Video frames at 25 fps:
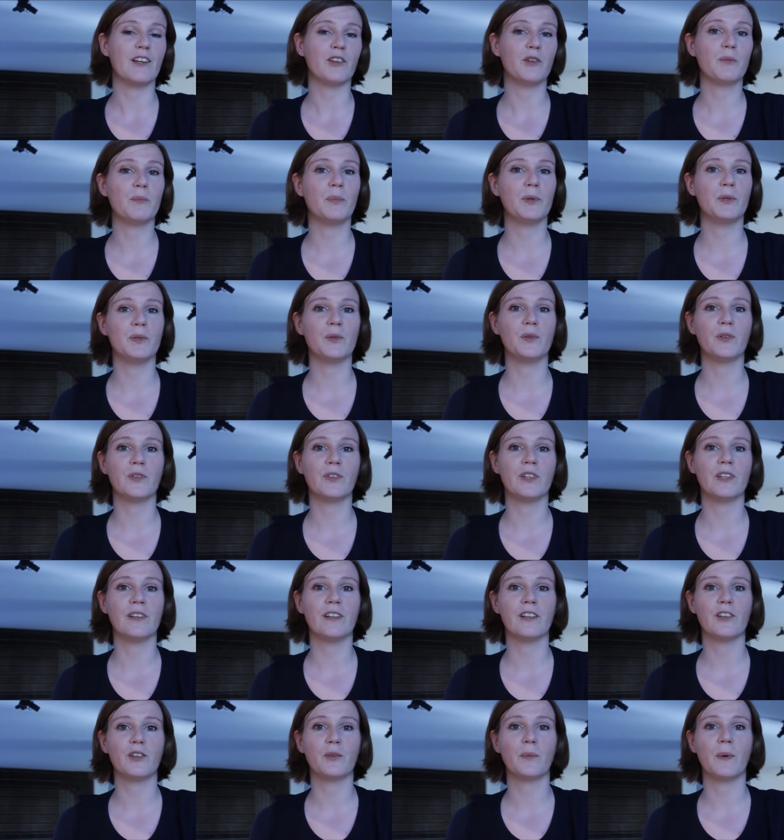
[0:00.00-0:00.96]
produced in
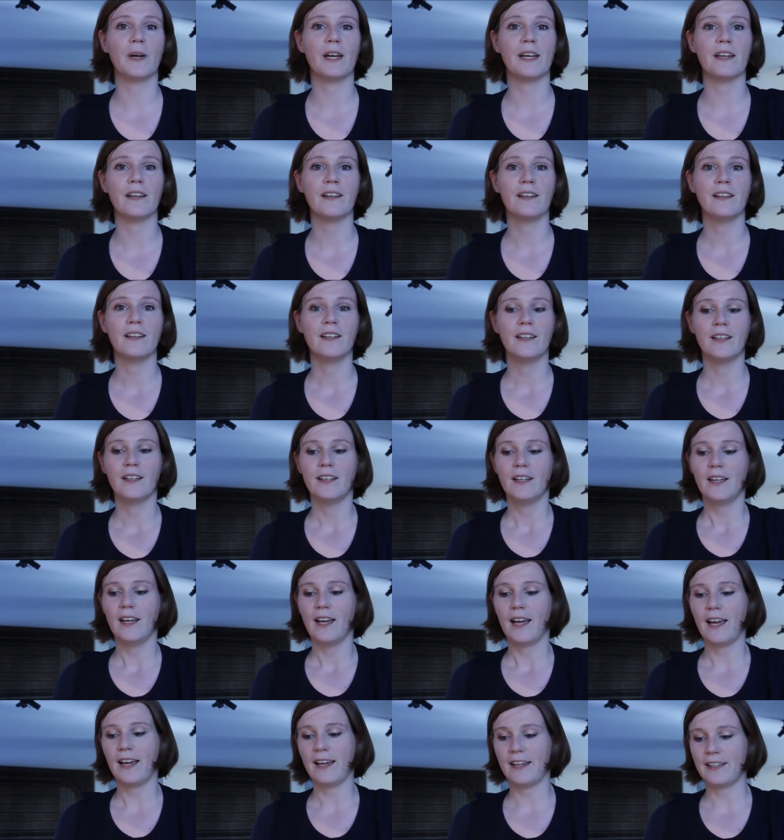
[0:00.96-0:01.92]
this way.
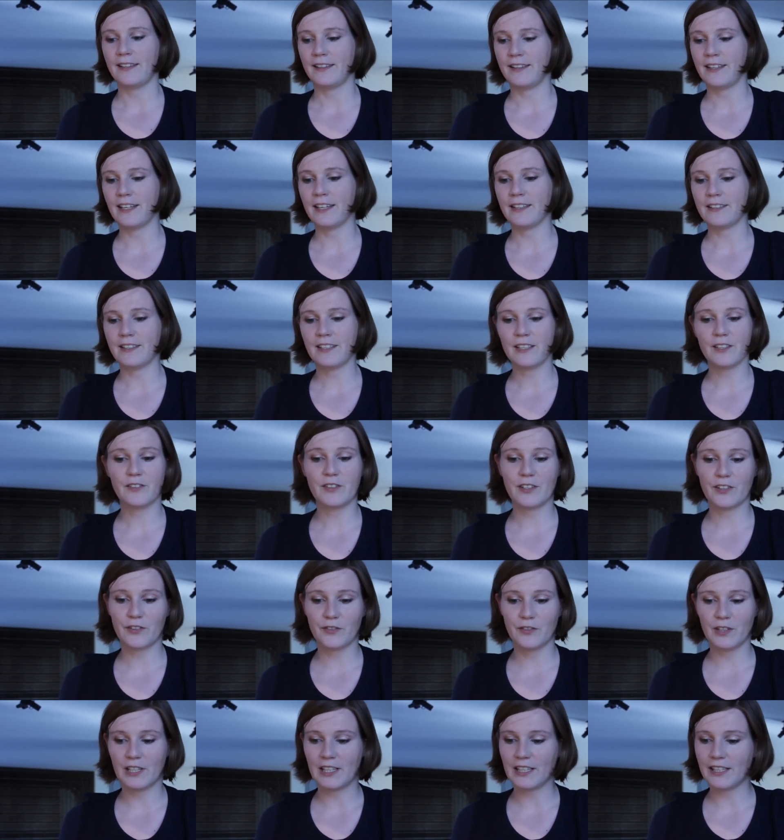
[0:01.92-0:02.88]
And the idea
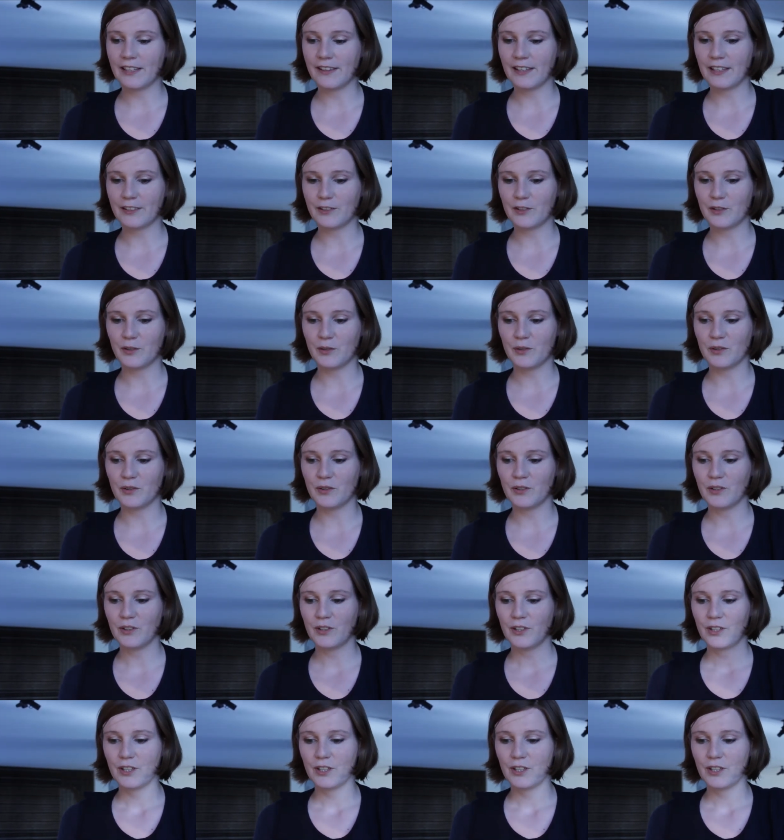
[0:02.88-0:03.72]
is really that you